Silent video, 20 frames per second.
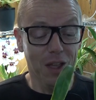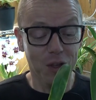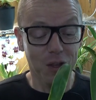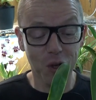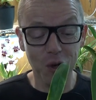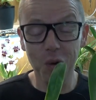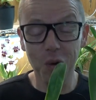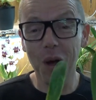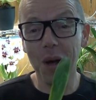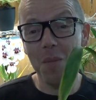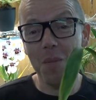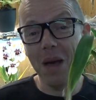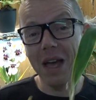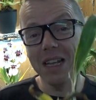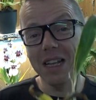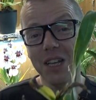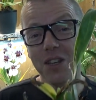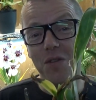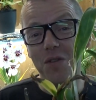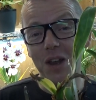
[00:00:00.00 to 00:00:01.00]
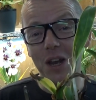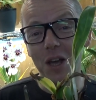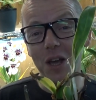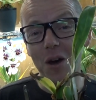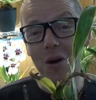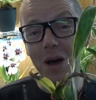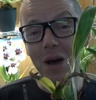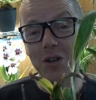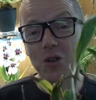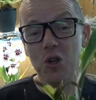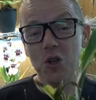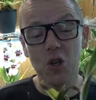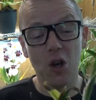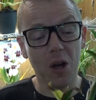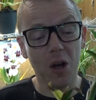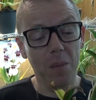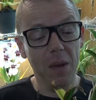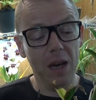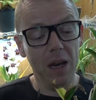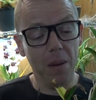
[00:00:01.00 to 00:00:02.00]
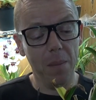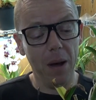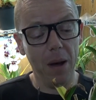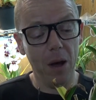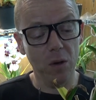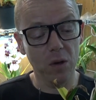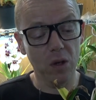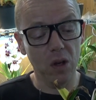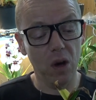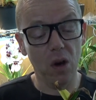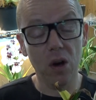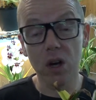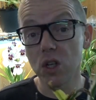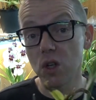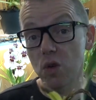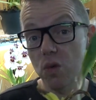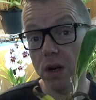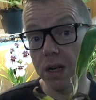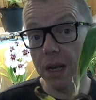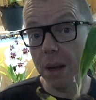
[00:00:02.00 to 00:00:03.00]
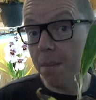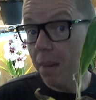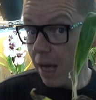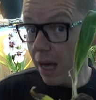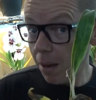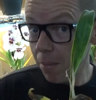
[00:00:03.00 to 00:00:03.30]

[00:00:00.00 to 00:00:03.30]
to uh, make this video and to talk a bit about orange rot and my